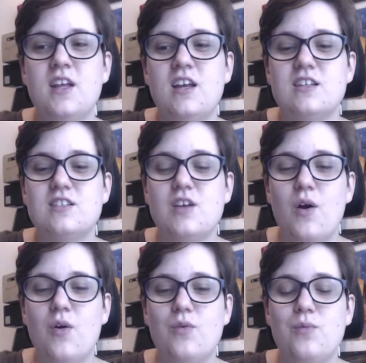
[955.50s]

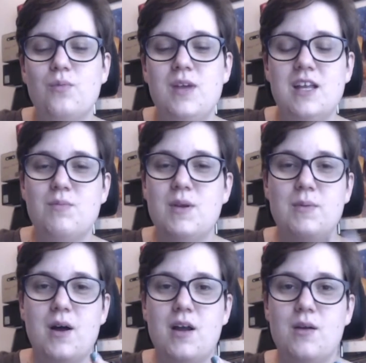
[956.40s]
So me and the people
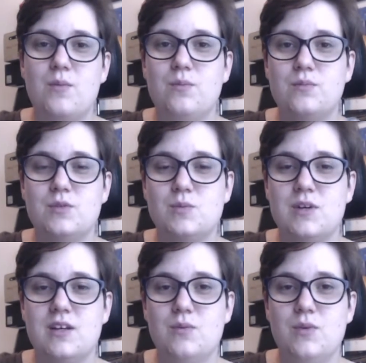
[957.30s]
I was
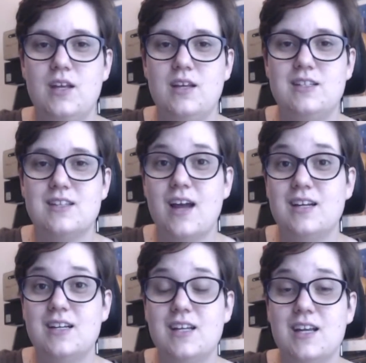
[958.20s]
with, we
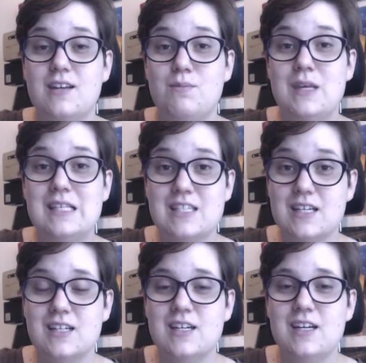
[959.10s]
decided to get pizza.